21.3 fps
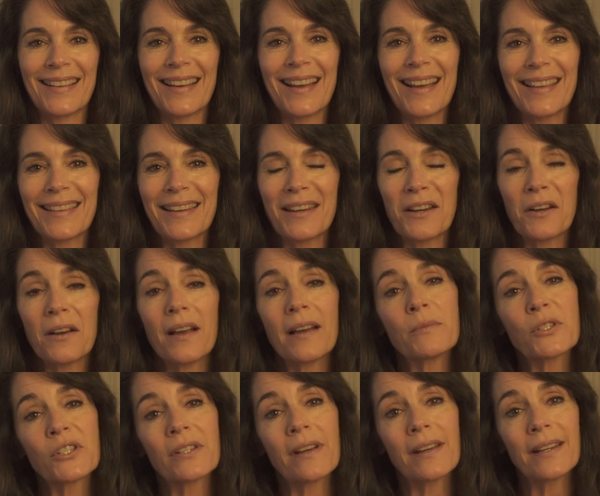Hi there,
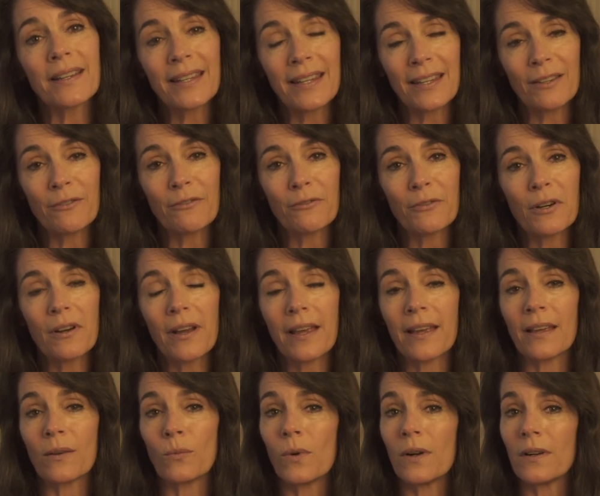I'm Chana Keefer
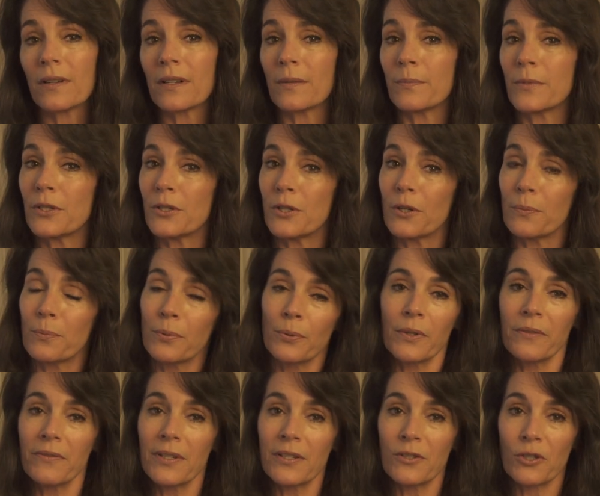and welcome to your
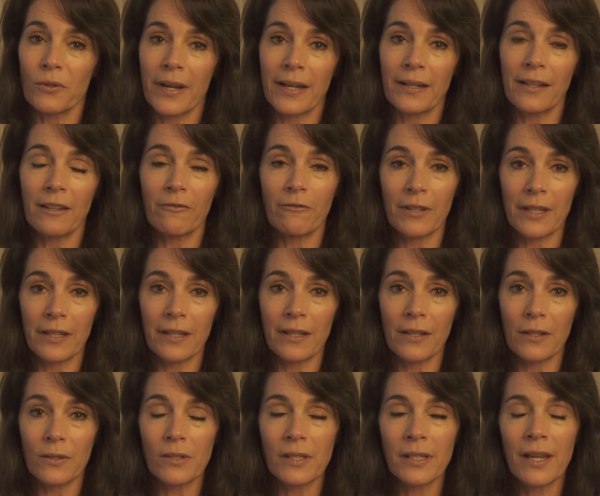Pruvit Training
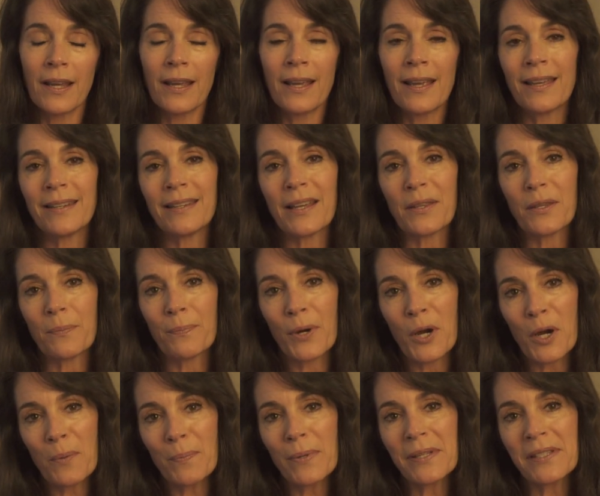videos. Now the
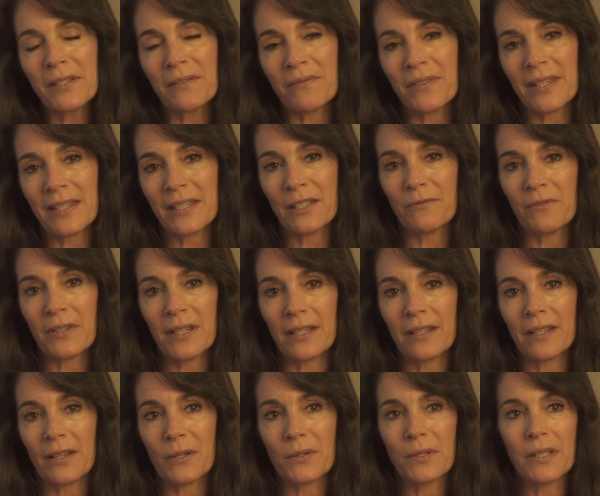purpose of these
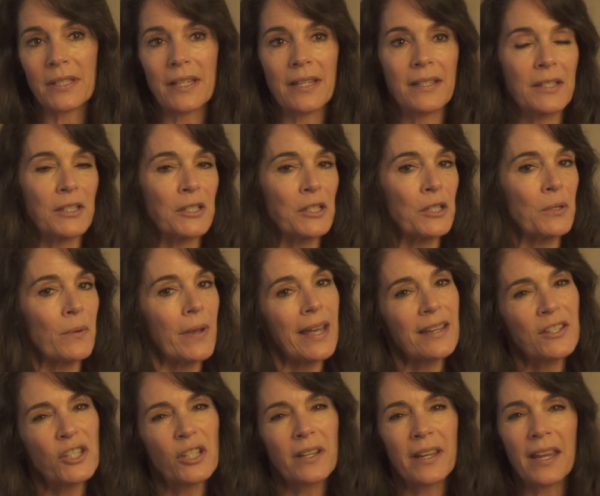videos is to
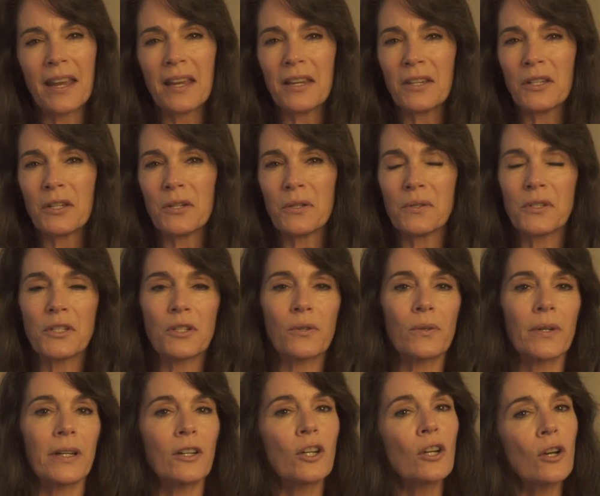educate you,
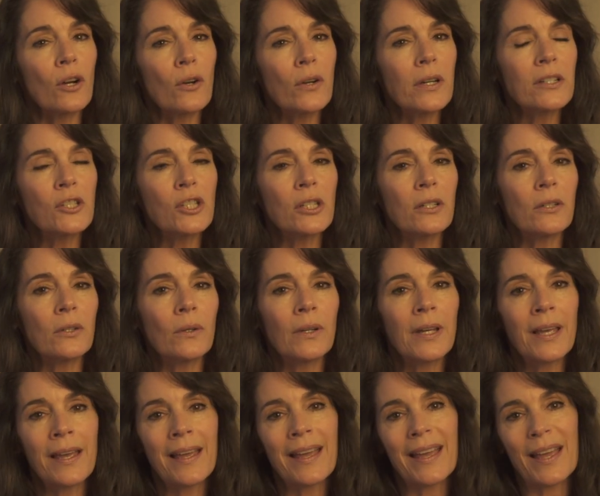to encourage you,
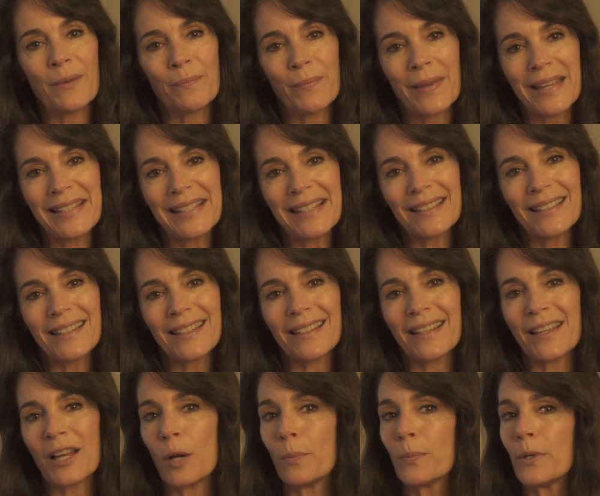and basically
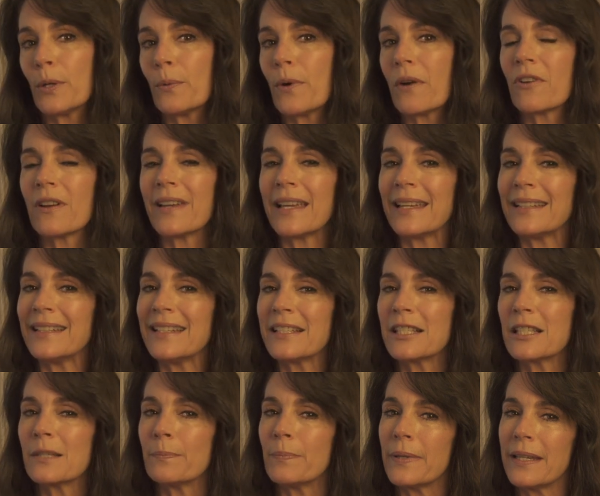to help you over any
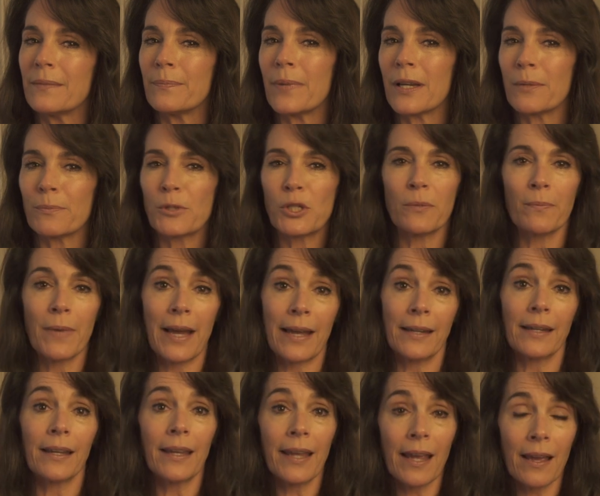speed bumps you
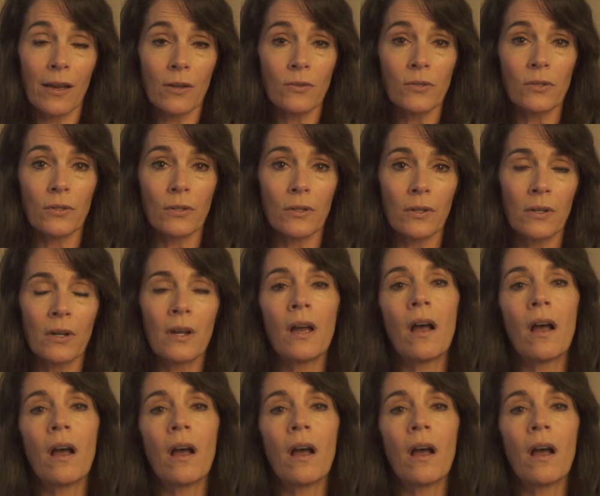might encounter